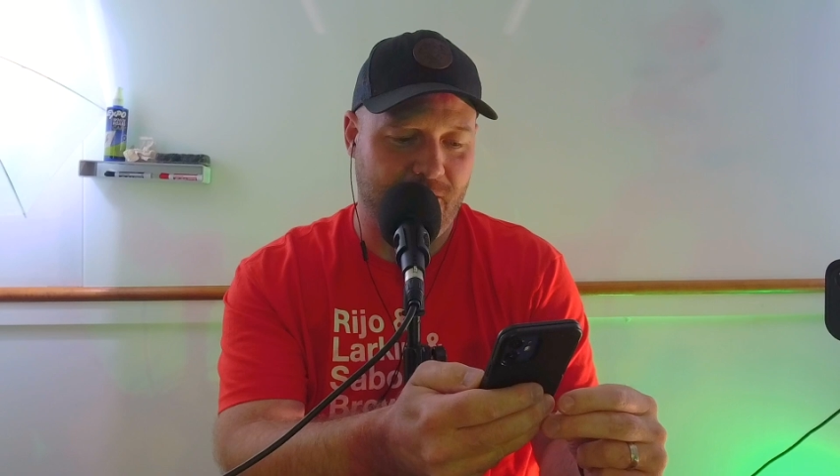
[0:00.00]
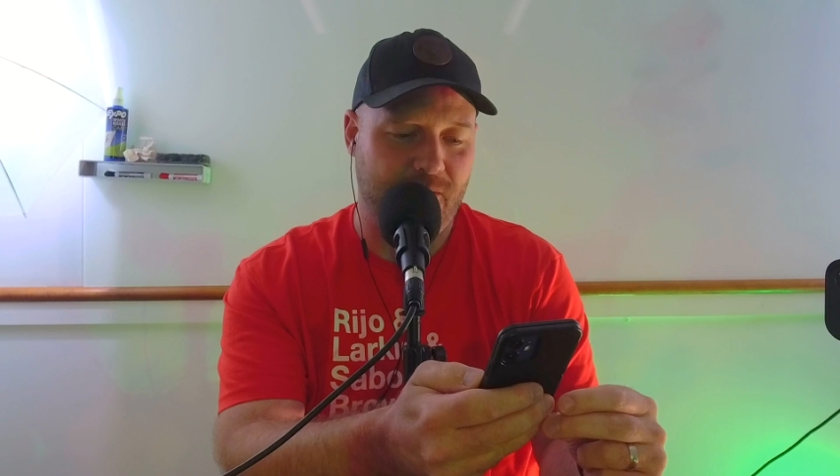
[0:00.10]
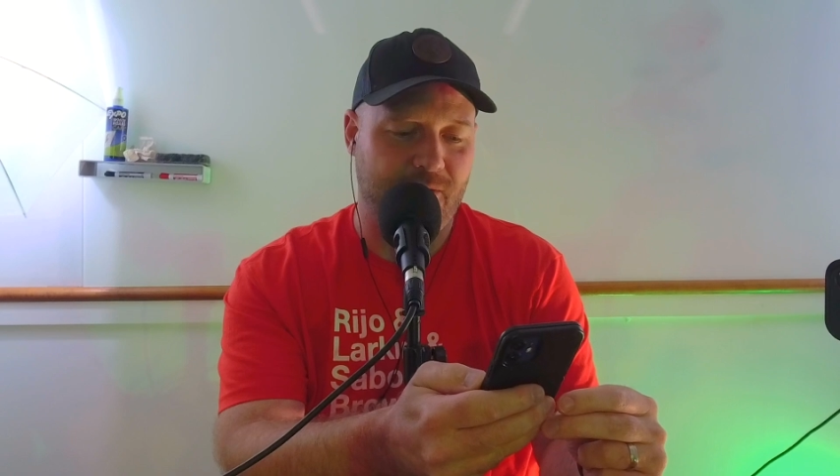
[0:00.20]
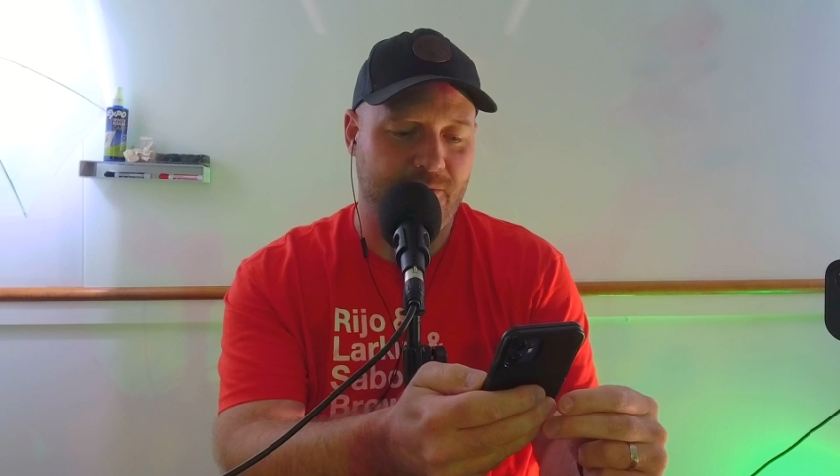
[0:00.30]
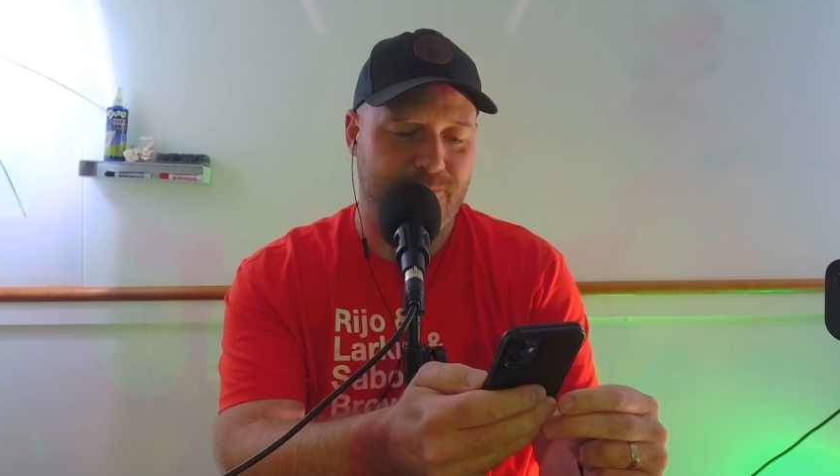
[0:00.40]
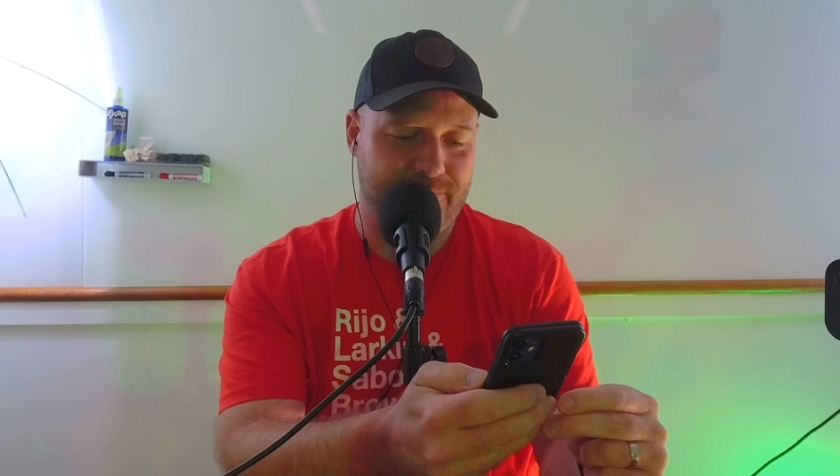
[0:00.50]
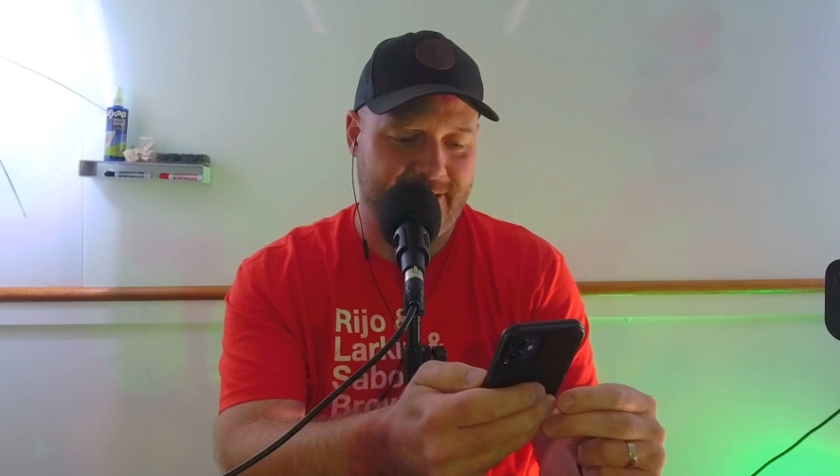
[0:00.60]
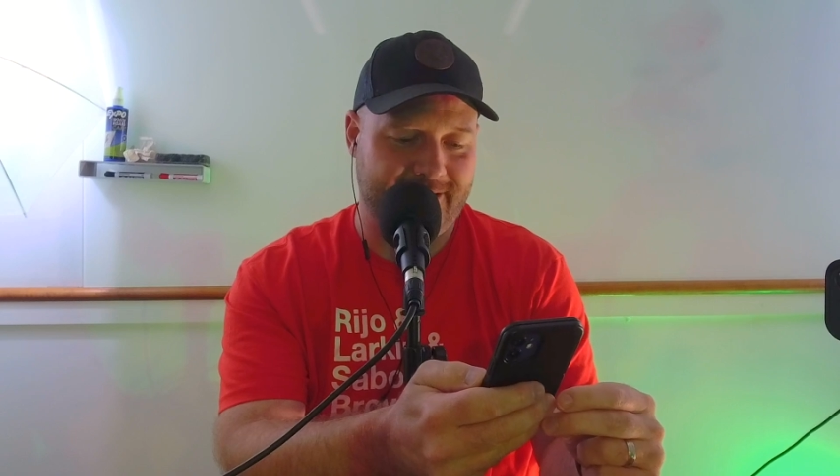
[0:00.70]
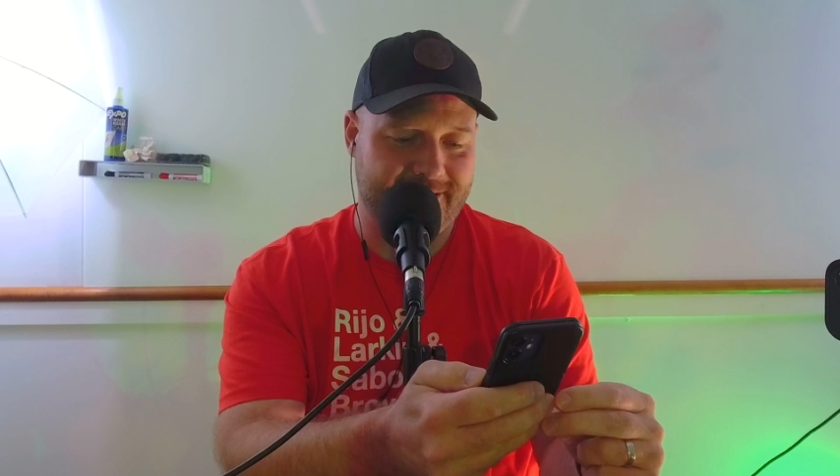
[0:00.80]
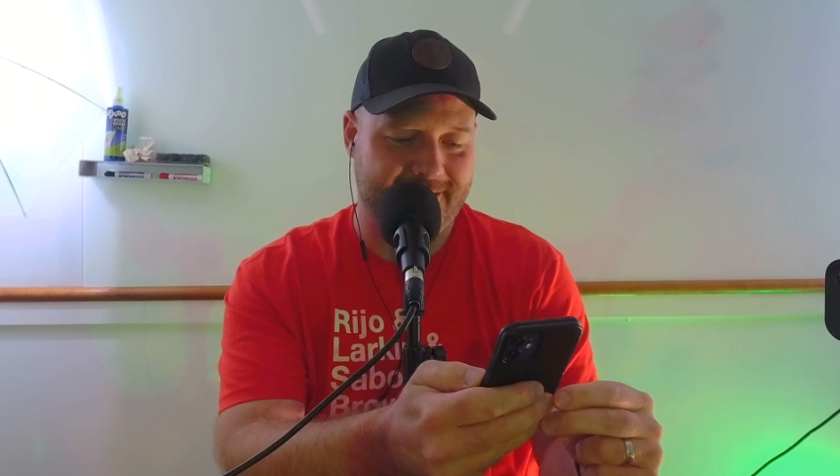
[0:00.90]
"Oh
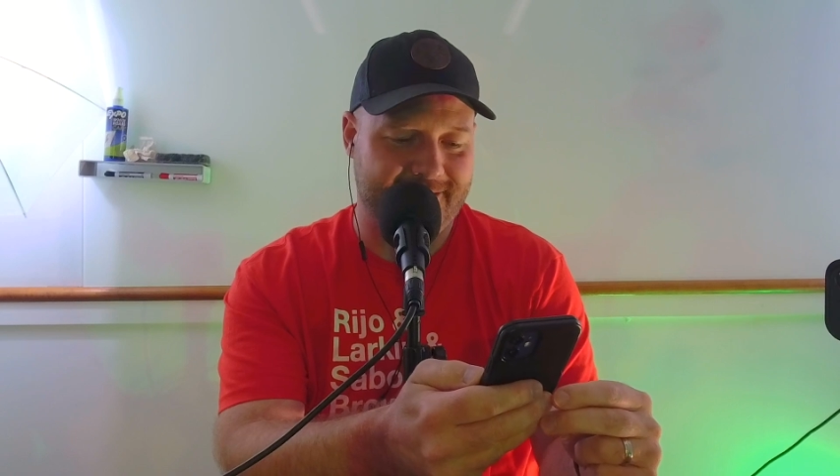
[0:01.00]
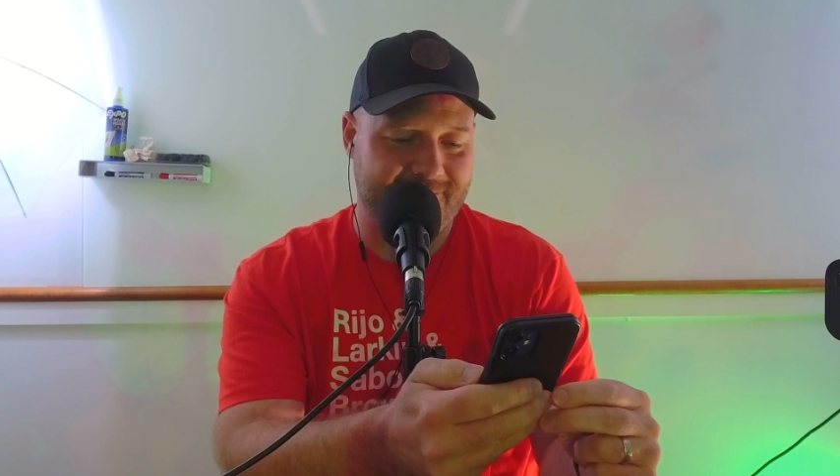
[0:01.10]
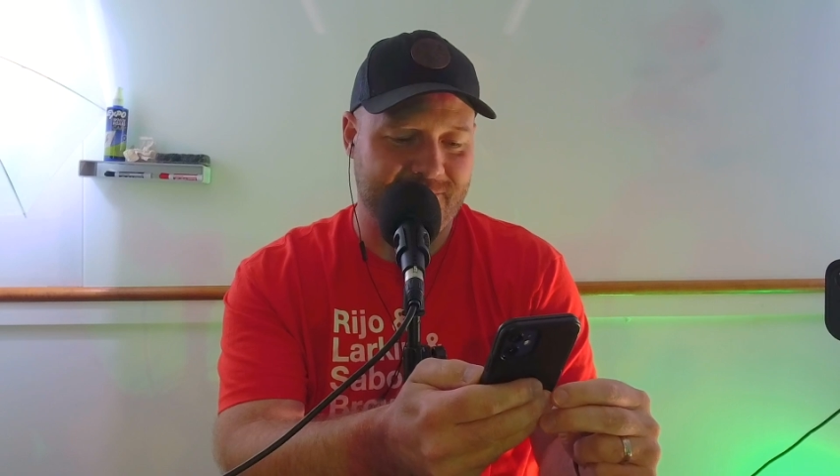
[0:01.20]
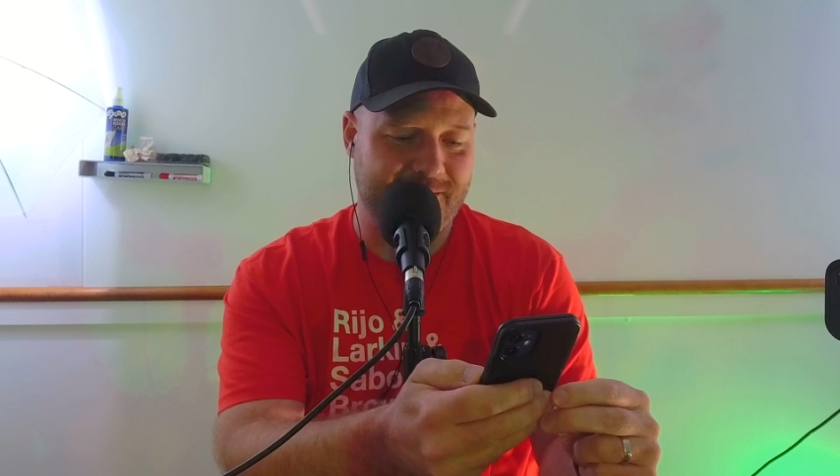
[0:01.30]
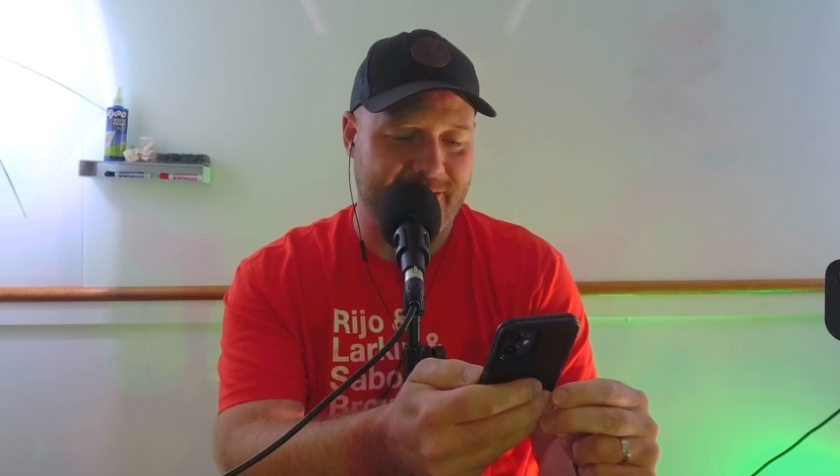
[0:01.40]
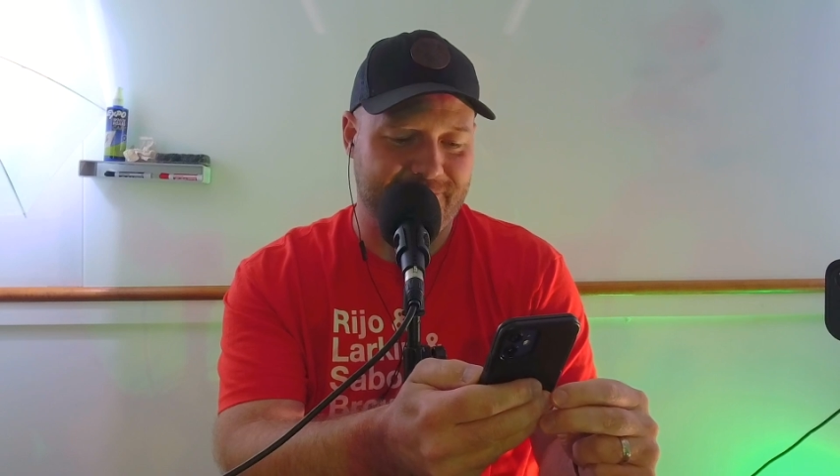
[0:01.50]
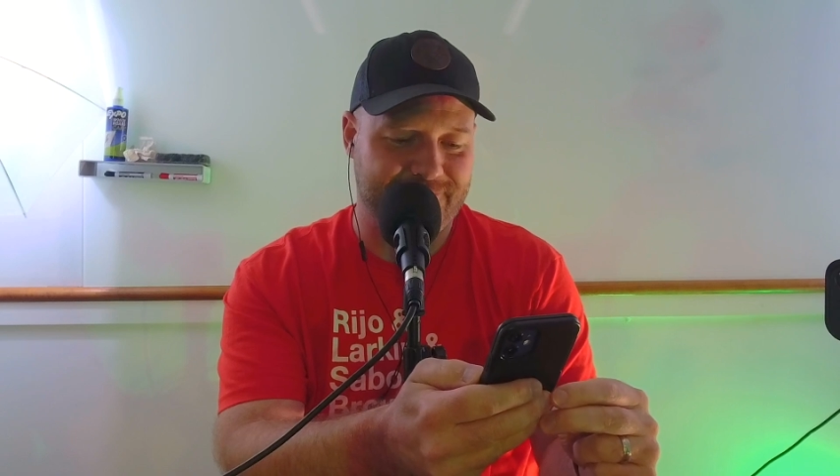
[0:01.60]
blank, give me about